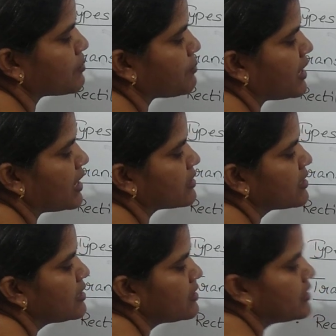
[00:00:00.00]
path,
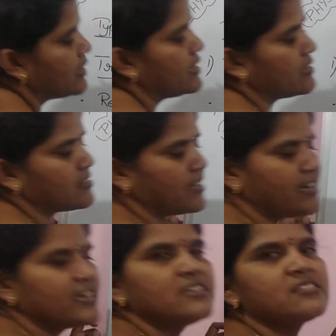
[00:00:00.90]
then it is
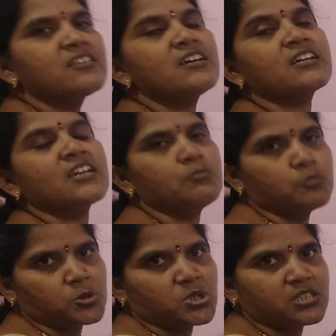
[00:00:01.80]
a circular
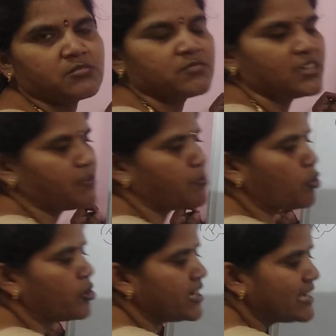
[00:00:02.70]
motion. If a
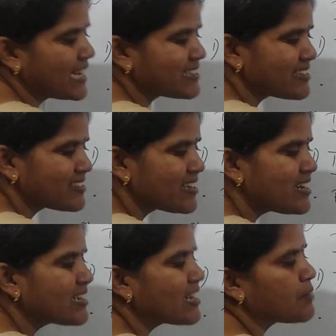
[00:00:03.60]
body takes a
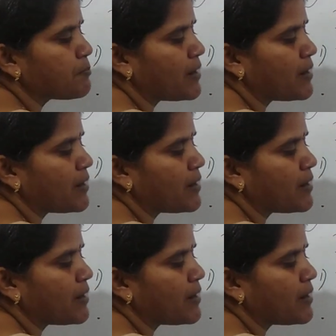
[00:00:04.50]
circular